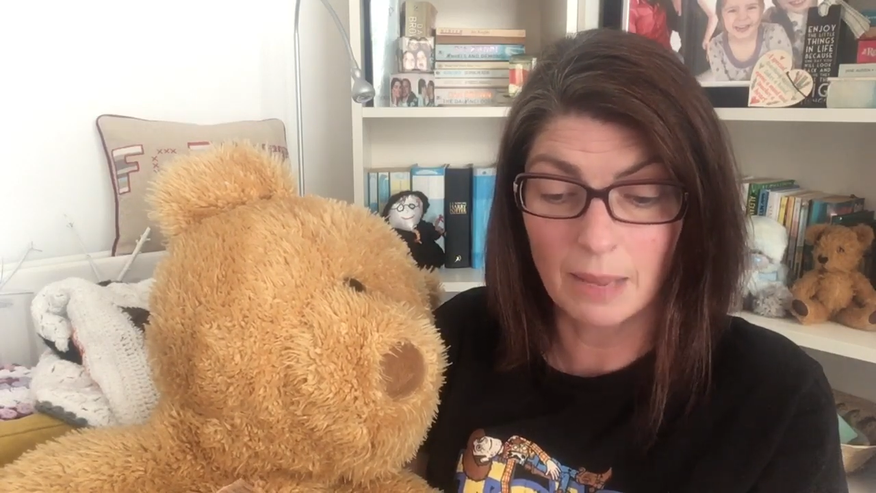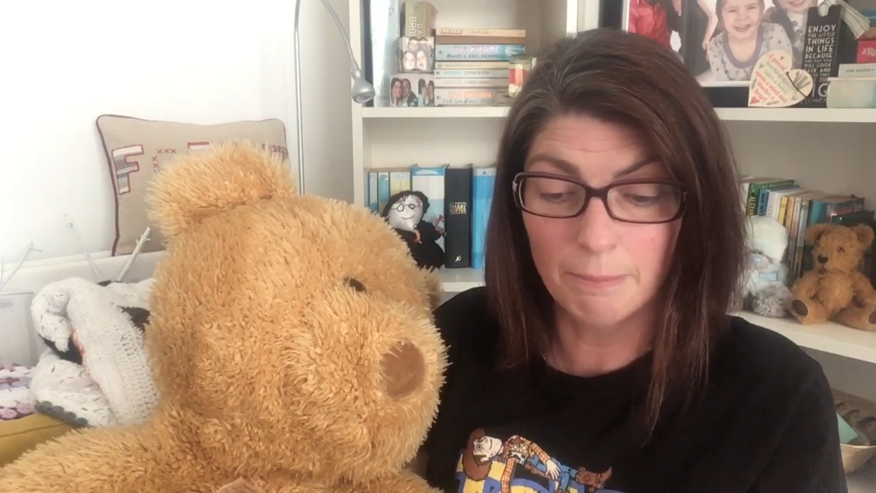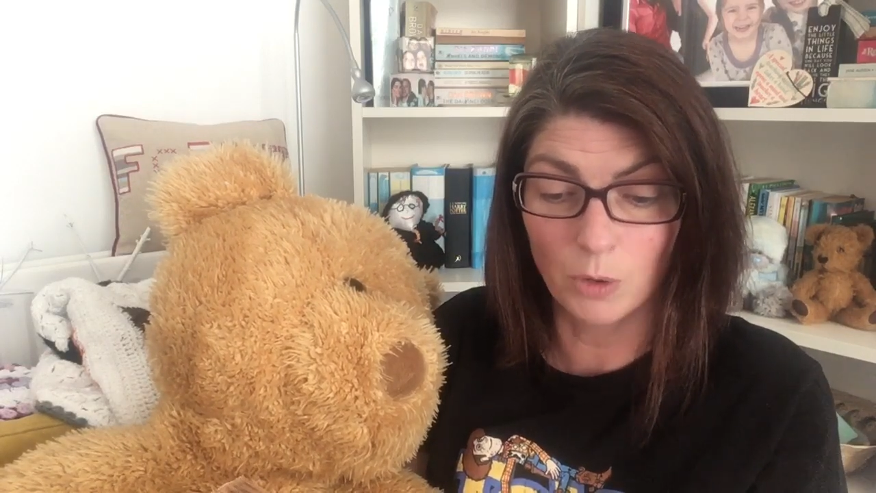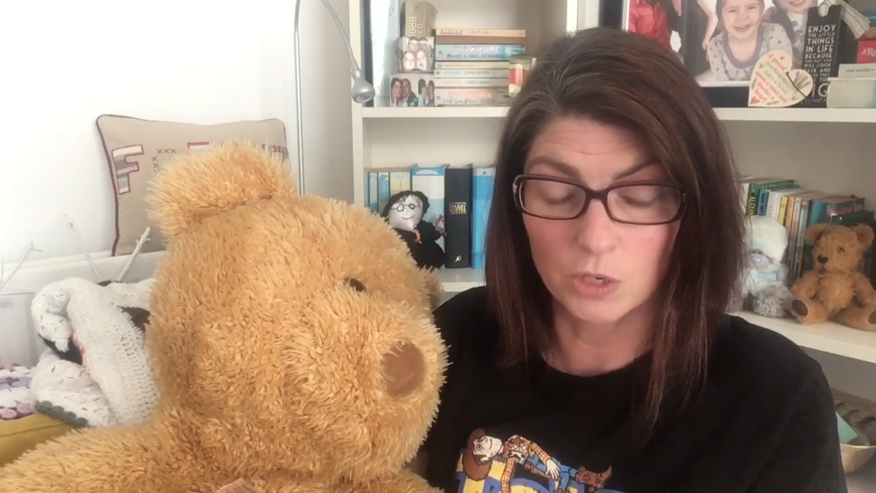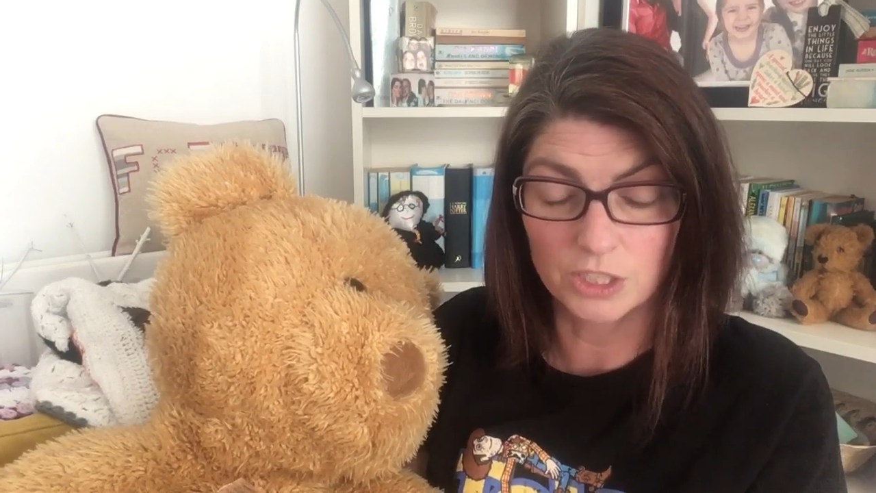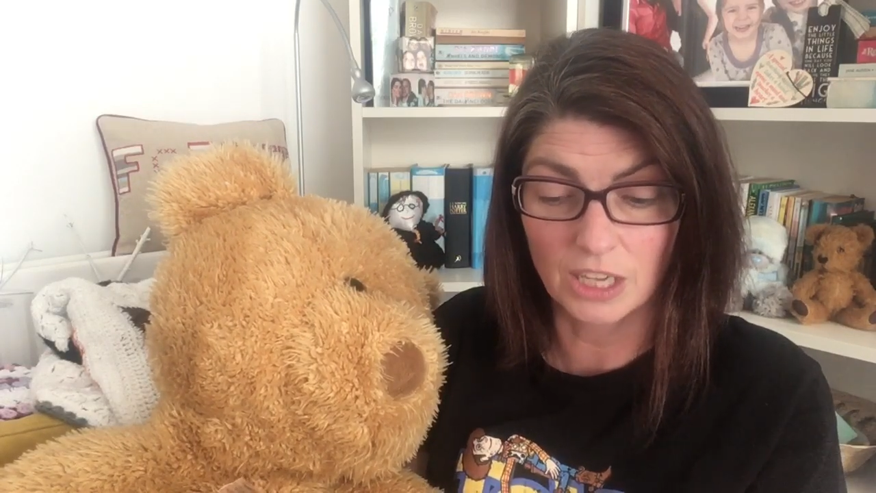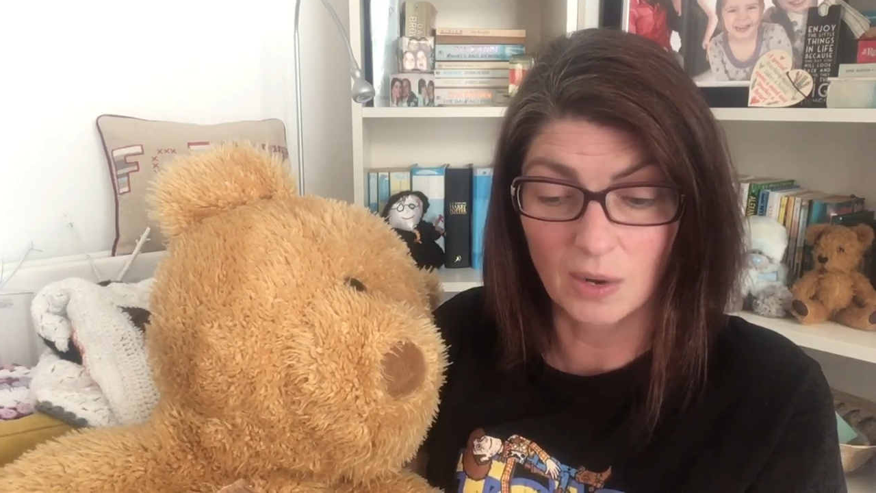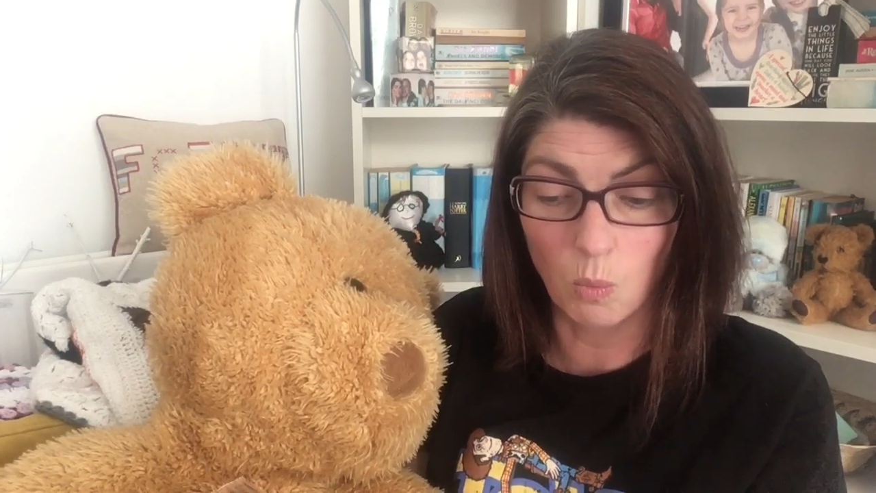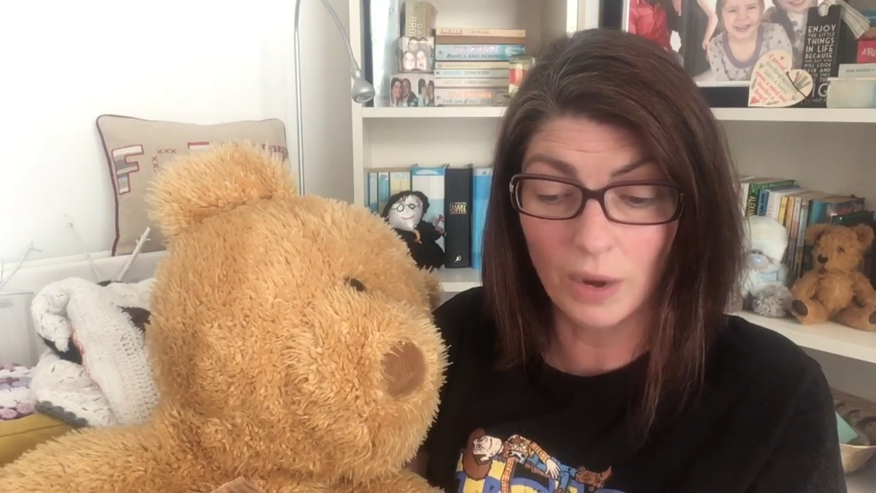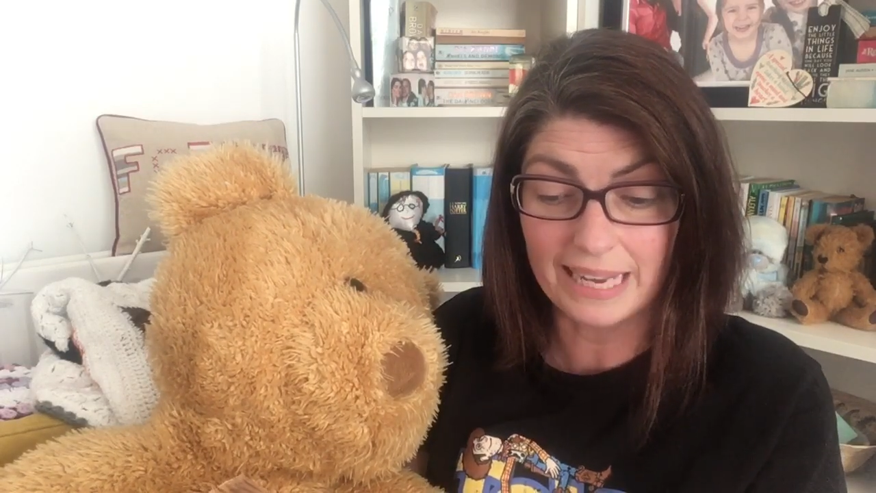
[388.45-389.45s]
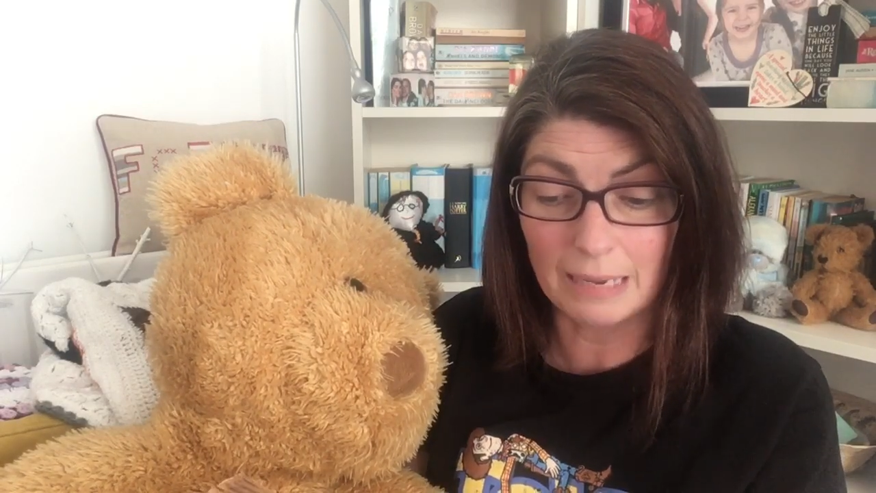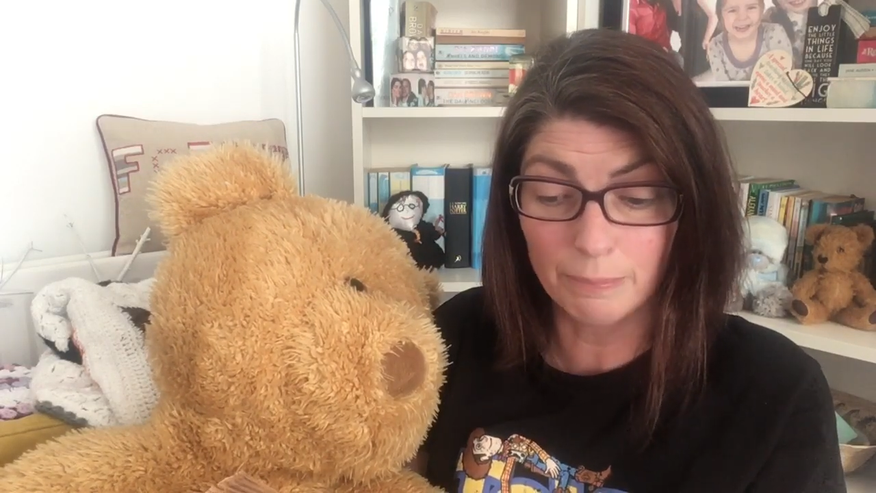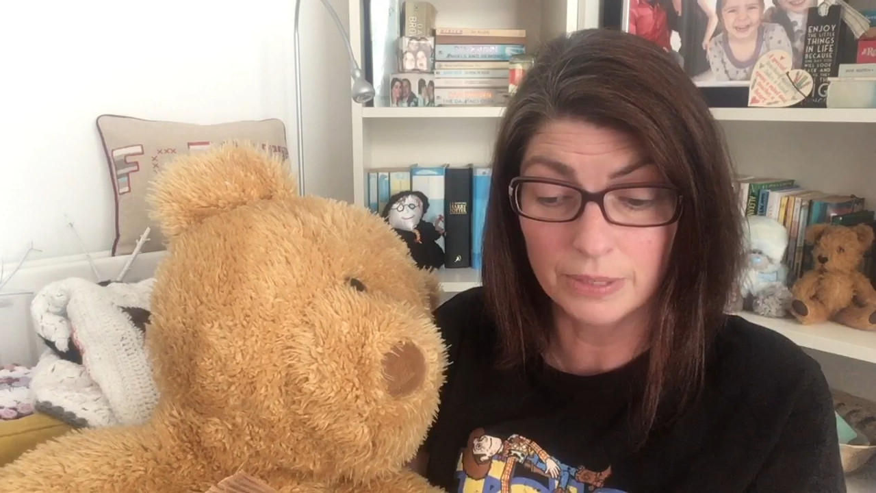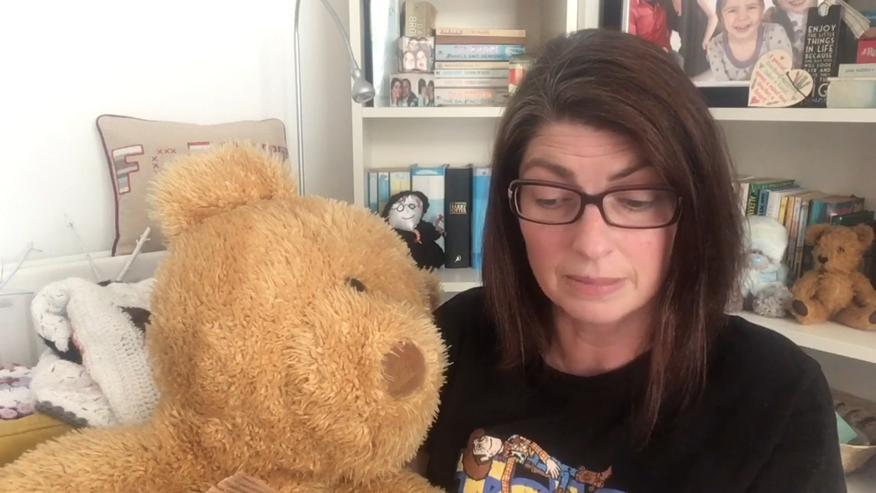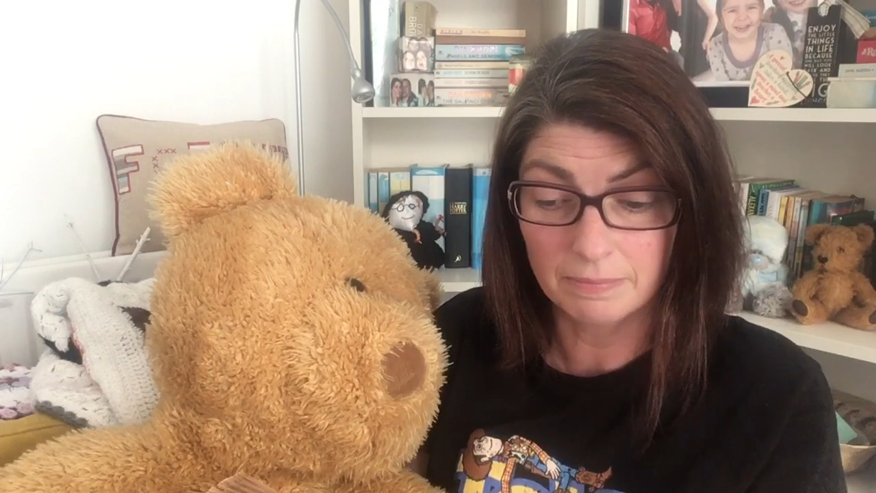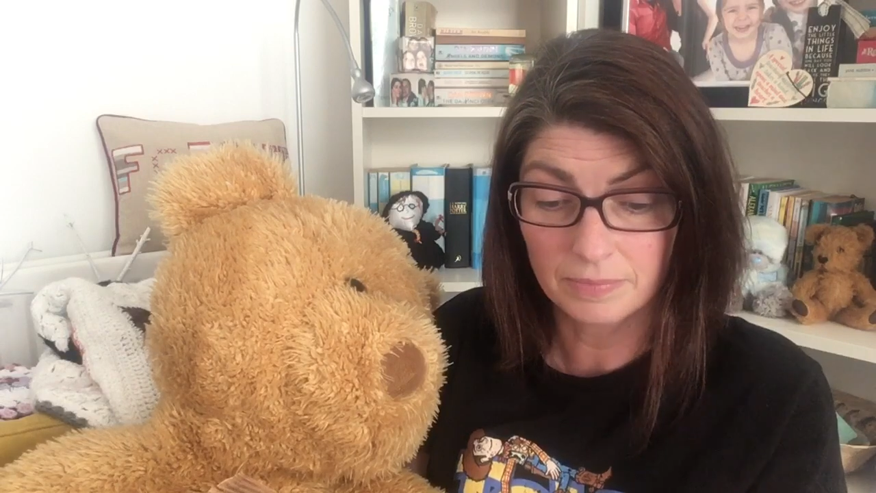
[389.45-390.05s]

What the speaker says: and bonnet and a white apron.